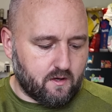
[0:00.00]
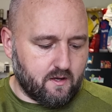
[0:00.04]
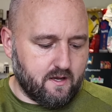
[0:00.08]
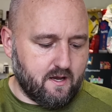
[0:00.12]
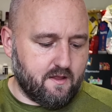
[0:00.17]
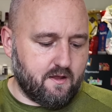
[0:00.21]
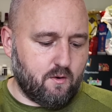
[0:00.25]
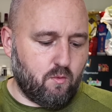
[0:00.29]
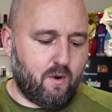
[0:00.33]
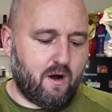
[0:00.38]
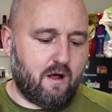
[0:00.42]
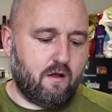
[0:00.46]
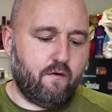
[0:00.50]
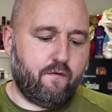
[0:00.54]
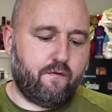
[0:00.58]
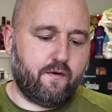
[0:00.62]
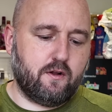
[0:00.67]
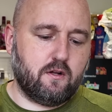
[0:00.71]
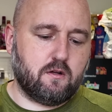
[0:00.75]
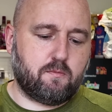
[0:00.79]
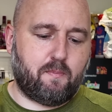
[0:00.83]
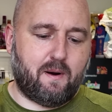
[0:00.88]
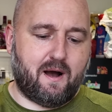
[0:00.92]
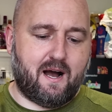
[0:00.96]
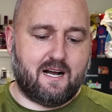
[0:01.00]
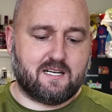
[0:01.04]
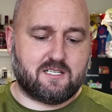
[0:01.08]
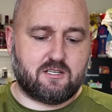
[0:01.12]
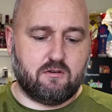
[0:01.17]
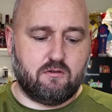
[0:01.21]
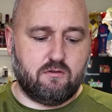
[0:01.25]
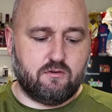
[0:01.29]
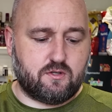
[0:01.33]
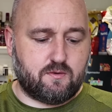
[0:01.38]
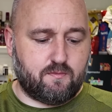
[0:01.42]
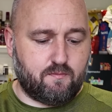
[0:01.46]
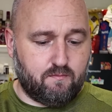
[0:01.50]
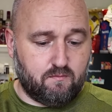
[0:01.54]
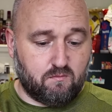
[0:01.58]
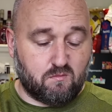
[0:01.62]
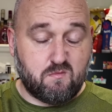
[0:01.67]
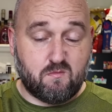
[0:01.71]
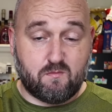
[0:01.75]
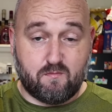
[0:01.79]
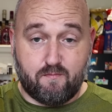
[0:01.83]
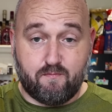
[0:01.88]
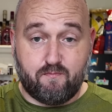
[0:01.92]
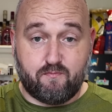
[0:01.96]
Yeah, they're well-filled parcels.
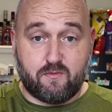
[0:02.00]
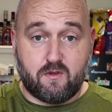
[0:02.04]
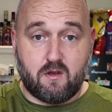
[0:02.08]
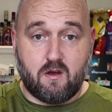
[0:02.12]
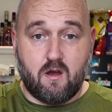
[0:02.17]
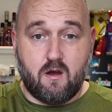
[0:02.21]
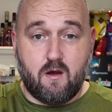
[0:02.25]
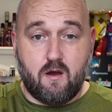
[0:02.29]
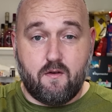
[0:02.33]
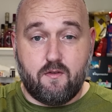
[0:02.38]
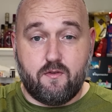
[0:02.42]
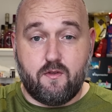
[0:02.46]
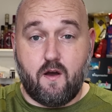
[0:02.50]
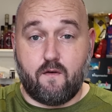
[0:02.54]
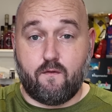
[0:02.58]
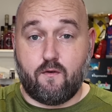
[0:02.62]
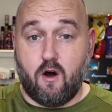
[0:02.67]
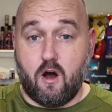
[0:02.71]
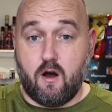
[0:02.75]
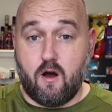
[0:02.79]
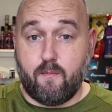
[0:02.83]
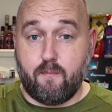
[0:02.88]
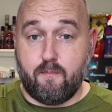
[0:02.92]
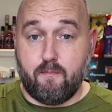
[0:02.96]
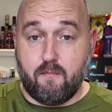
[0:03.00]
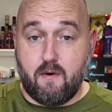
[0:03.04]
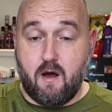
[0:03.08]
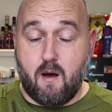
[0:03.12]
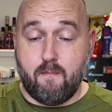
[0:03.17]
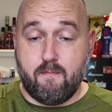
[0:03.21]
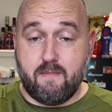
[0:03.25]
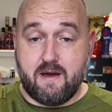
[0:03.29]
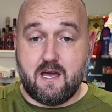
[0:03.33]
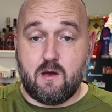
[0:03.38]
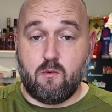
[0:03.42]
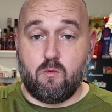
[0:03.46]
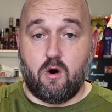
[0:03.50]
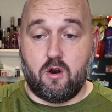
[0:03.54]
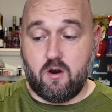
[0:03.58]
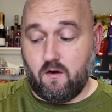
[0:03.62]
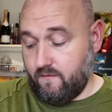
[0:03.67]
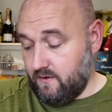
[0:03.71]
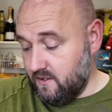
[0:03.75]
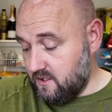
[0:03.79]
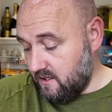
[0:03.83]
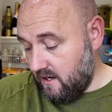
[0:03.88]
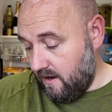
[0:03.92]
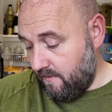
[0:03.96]
They've got a meat one,
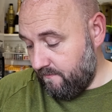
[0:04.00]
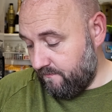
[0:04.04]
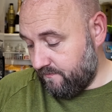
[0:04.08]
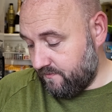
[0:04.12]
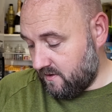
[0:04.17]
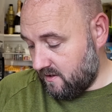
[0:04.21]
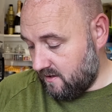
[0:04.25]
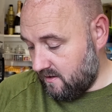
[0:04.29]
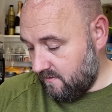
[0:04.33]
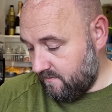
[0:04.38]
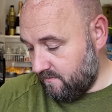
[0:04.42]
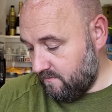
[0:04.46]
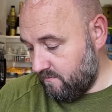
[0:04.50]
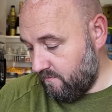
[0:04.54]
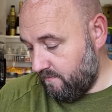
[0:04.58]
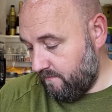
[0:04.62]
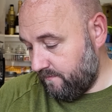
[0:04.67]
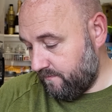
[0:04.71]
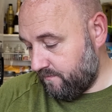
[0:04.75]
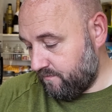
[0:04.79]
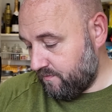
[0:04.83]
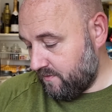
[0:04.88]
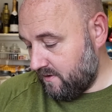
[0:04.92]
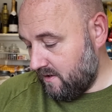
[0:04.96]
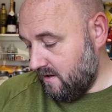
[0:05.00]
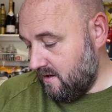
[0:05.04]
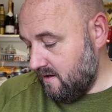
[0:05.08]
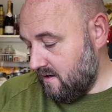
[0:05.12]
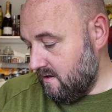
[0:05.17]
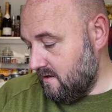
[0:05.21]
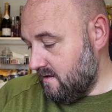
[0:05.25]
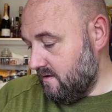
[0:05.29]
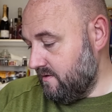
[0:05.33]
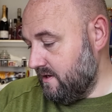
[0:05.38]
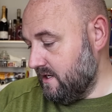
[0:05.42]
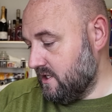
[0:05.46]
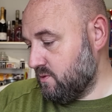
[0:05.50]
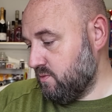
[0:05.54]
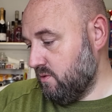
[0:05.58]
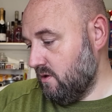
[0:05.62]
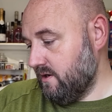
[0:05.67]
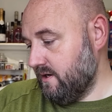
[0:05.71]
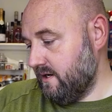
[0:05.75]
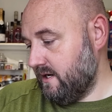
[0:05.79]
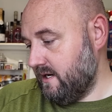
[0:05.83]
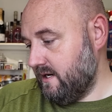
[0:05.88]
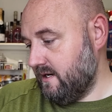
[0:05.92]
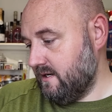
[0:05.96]
obviously. This
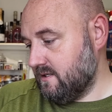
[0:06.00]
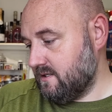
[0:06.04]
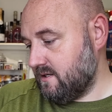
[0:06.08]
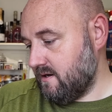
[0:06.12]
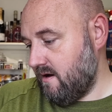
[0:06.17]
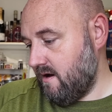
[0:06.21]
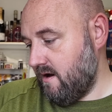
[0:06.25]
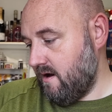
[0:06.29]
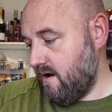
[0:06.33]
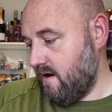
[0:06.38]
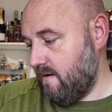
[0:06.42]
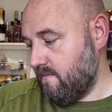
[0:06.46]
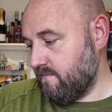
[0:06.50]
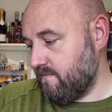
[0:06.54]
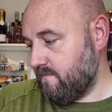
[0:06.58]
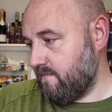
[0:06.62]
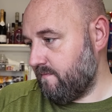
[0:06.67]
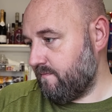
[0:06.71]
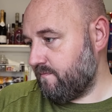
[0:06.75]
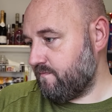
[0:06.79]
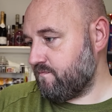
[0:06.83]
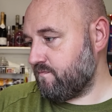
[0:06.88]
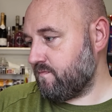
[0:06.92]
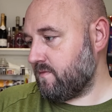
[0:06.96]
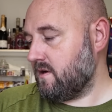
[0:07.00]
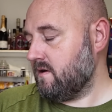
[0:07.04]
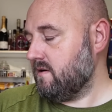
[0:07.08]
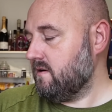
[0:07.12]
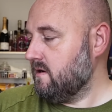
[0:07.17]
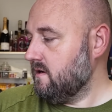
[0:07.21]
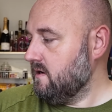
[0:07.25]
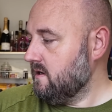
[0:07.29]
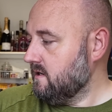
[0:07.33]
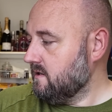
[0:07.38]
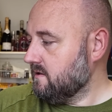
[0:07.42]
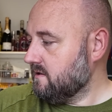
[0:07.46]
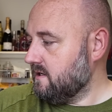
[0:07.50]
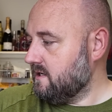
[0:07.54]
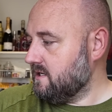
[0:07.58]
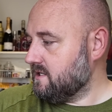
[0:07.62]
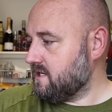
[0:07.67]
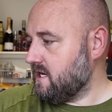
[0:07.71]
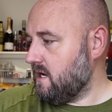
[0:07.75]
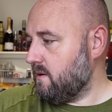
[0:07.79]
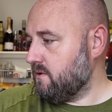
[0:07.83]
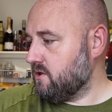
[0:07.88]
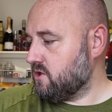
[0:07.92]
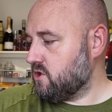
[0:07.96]
one is, did it
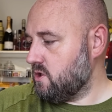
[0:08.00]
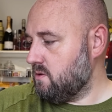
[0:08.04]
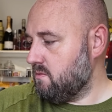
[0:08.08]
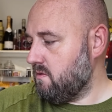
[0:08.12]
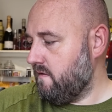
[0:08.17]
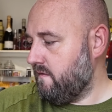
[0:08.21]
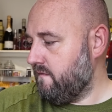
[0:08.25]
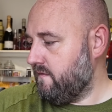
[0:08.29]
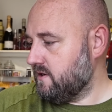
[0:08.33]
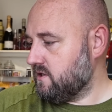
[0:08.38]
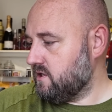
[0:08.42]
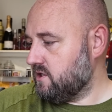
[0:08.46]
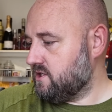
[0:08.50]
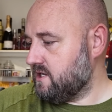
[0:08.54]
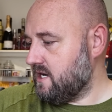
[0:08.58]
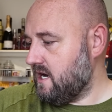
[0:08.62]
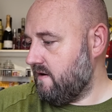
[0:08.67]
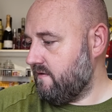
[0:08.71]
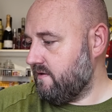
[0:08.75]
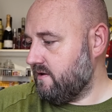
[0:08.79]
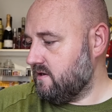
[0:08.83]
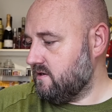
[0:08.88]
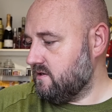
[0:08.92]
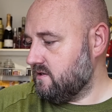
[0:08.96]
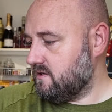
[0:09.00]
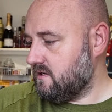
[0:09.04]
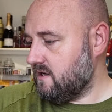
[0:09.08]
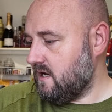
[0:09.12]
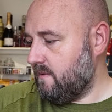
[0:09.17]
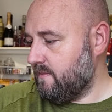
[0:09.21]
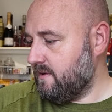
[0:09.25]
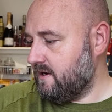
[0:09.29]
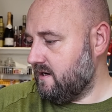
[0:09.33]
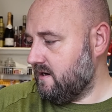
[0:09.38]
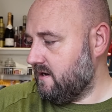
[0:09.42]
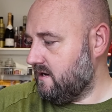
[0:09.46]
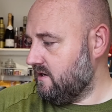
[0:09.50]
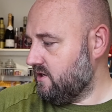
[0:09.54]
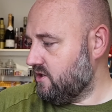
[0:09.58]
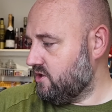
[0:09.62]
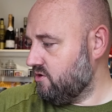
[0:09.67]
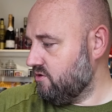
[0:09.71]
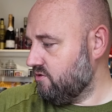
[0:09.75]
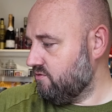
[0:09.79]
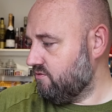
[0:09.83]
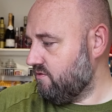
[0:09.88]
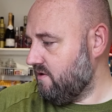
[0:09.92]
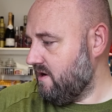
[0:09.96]
say it was suitable for vegetarians? I mean, it
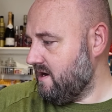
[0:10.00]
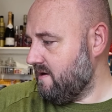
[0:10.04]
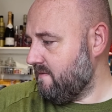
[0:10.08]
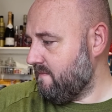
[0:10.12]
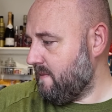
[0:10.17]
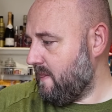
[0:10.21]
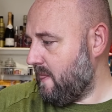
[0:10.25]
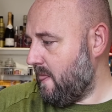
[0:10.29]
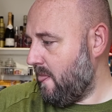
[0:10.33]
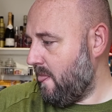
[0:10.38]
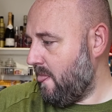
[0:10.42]
should, right?